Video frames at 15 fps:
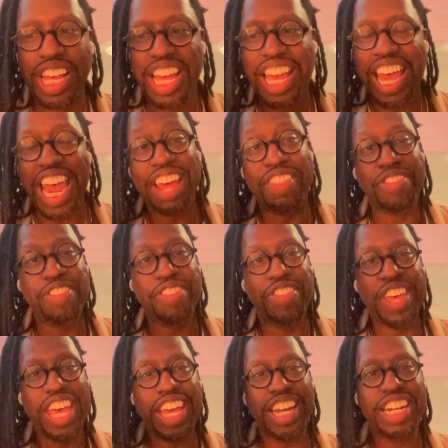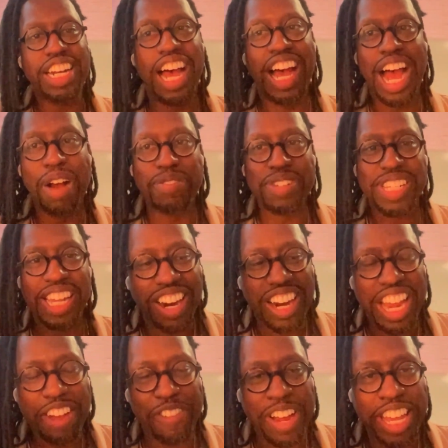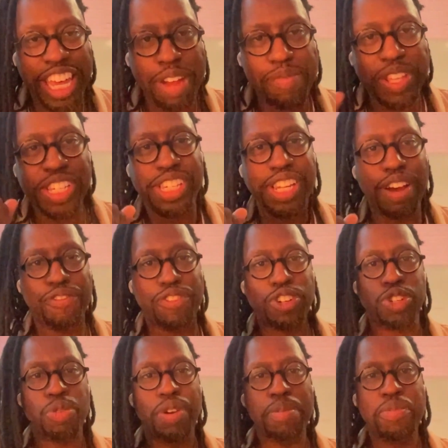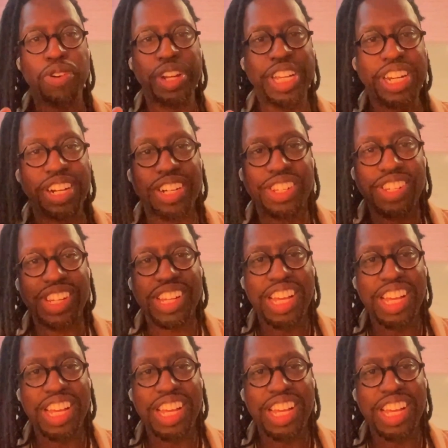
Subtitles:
And then I was like, if I keep this up for 20 more years,